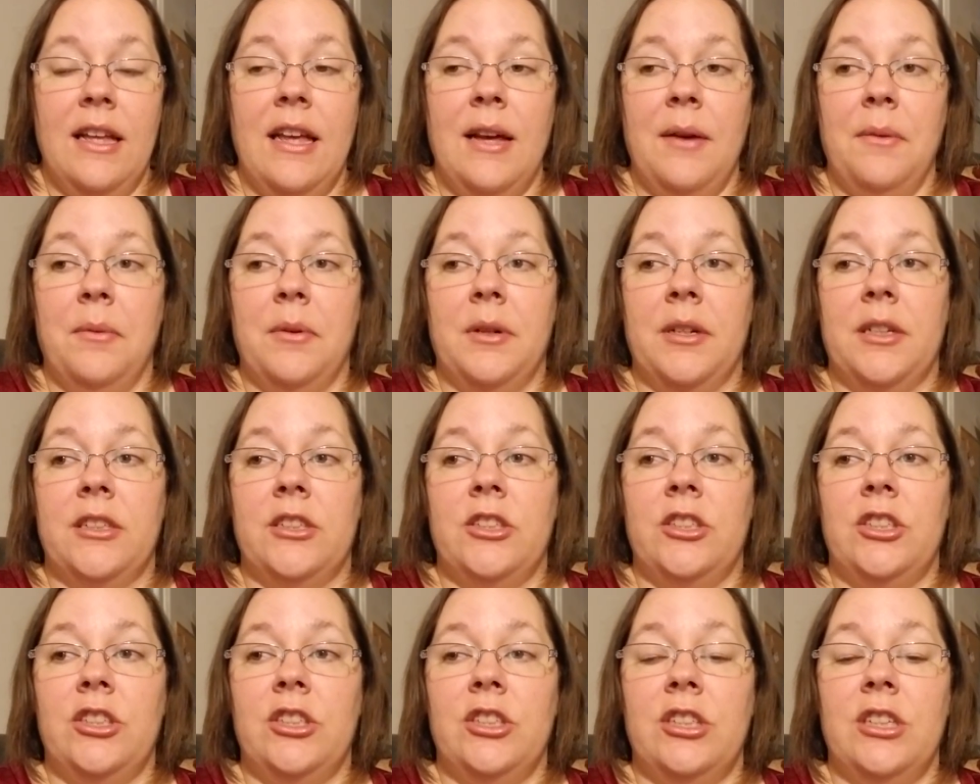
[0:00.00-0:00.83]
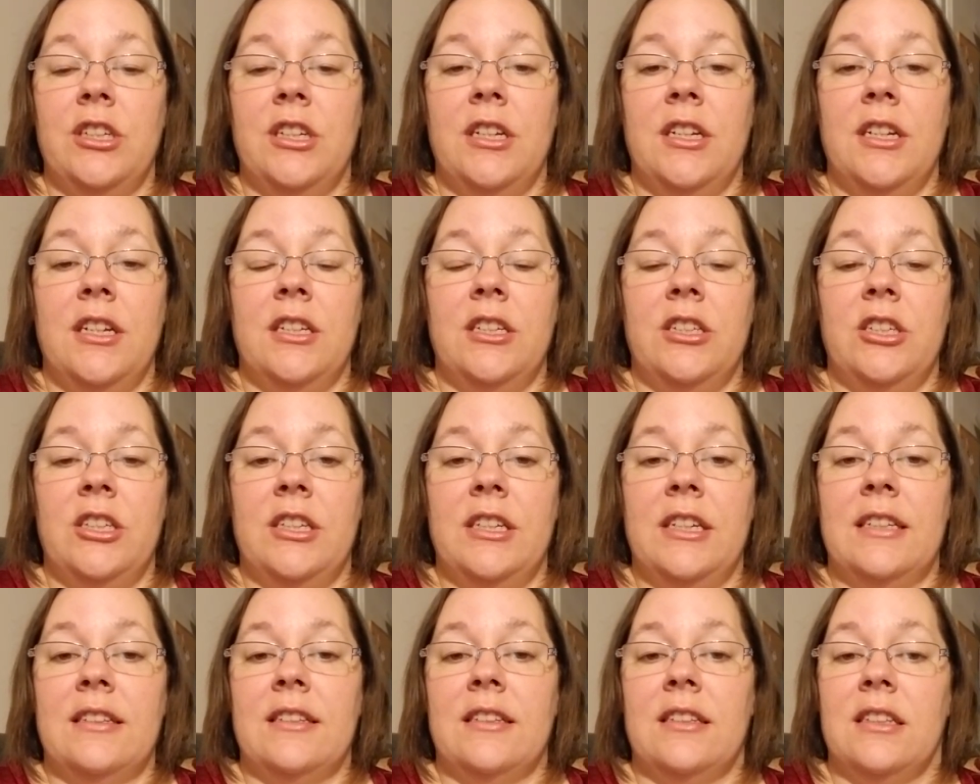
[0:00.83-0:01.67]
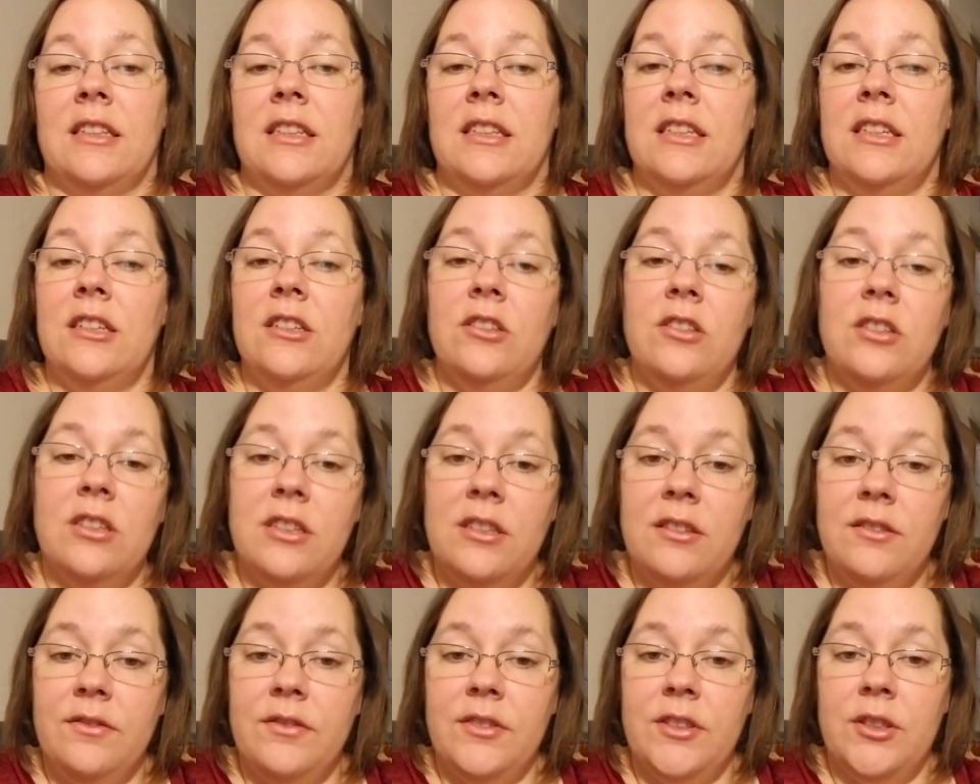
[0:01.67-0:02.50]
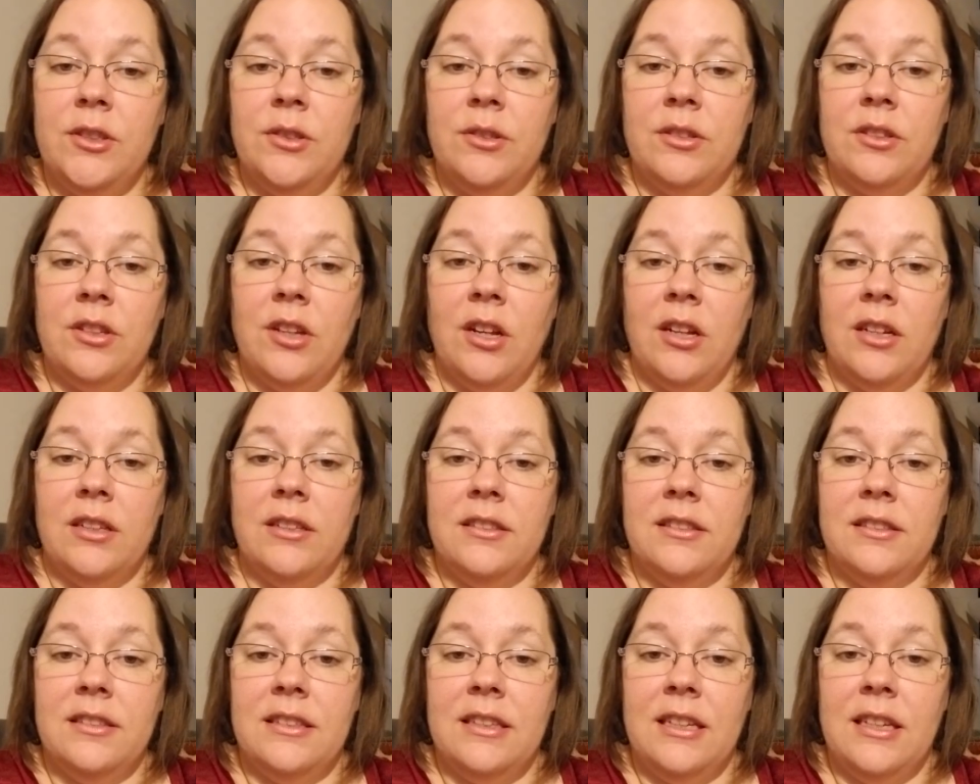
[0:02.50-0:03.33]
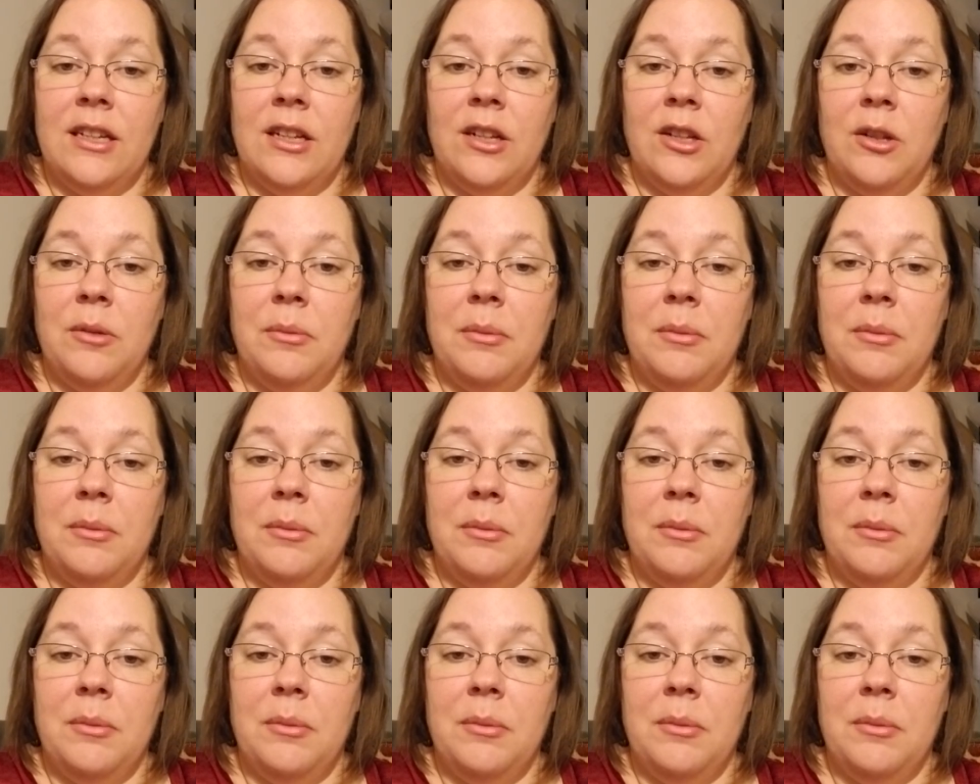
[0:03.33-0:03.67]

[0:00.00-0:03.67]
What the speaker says: which she gets a little confused on still,